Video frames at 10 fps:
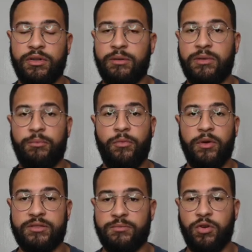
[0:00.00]
keep that
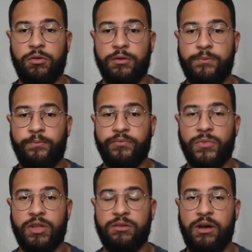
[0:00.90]
momentum going.
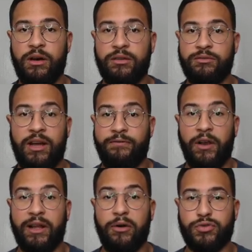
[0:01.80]
I felt
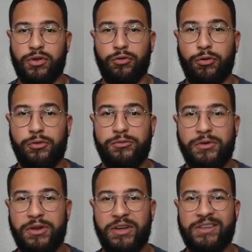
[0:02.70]
like I was on a roll.
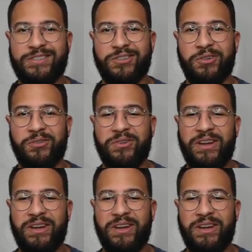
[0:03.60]
So,